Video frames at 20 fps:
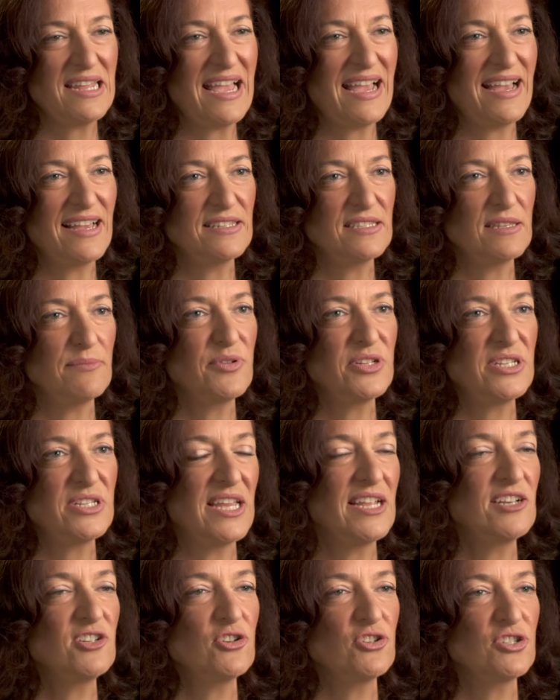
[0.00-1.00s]
has the
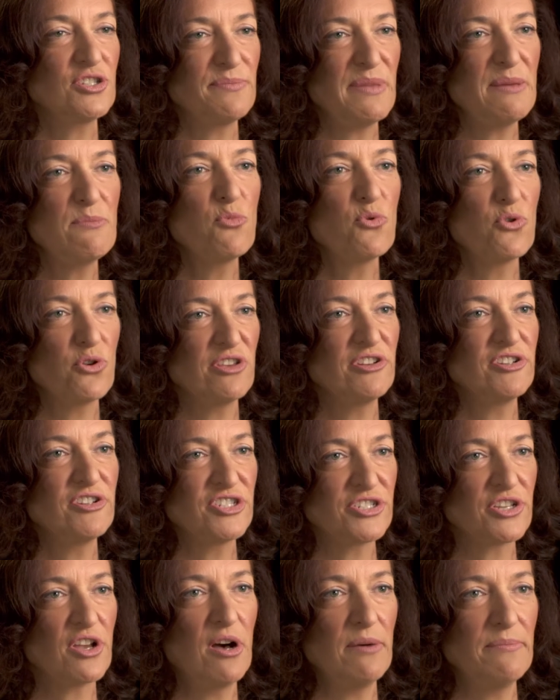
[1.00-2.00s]
potential to be more than
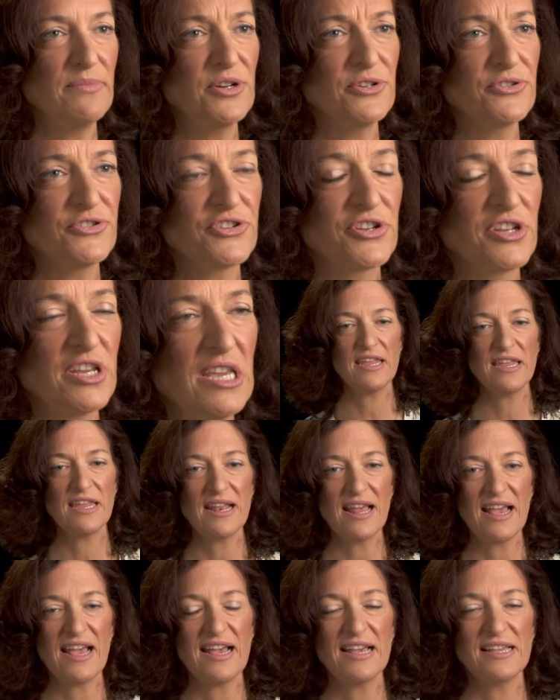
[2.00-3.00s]
just compost.
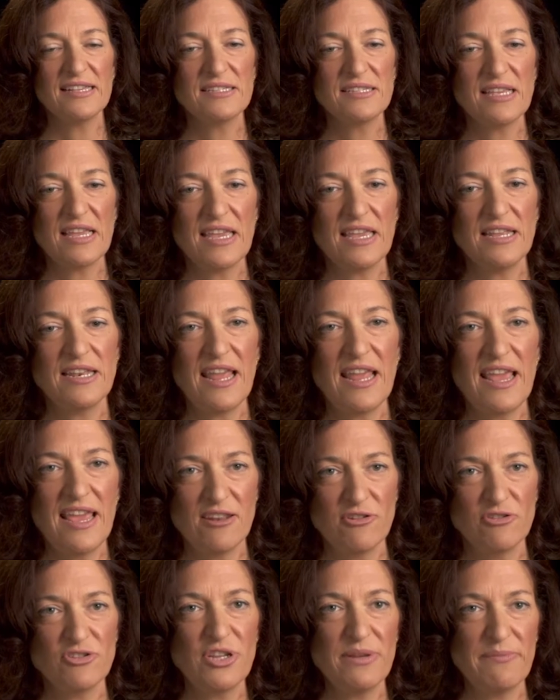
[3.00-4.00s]
It has an
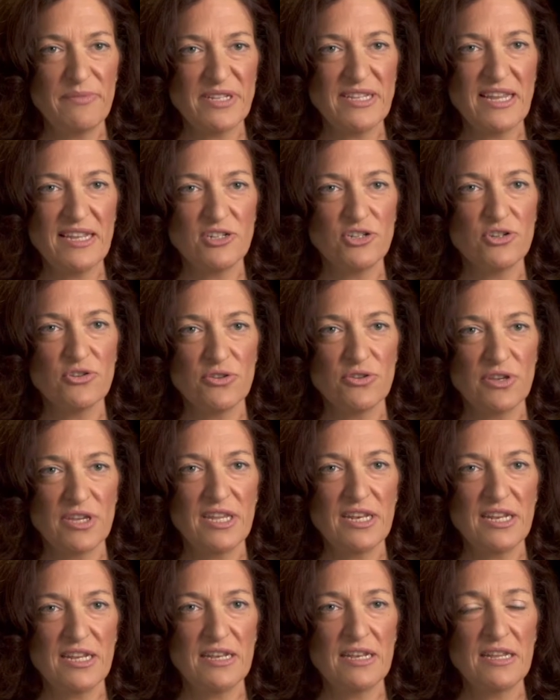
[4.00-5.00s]
energy potential
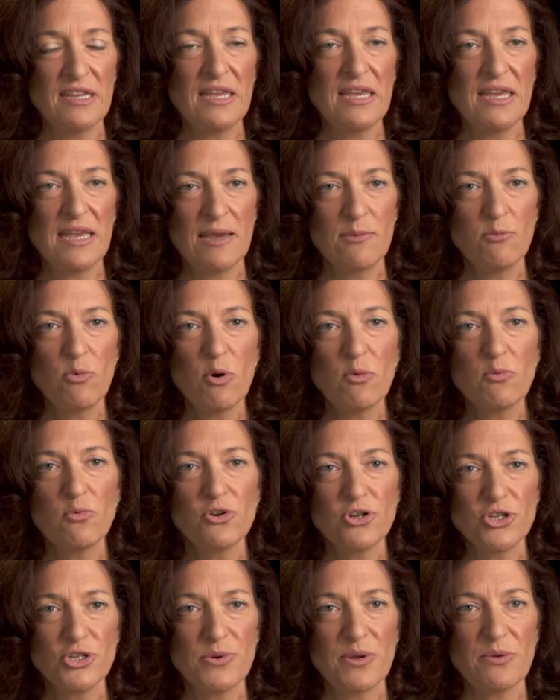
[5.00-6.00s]
in it. And what
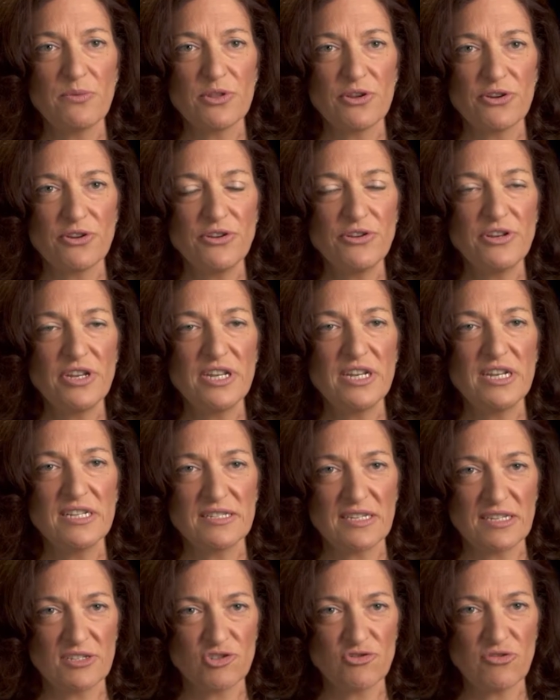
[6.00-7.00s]
we're doing with our unit
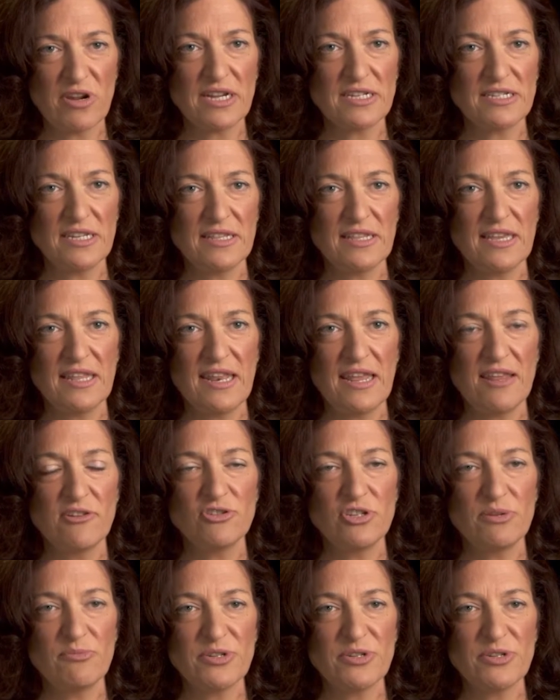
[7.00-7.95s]
is extracting that energy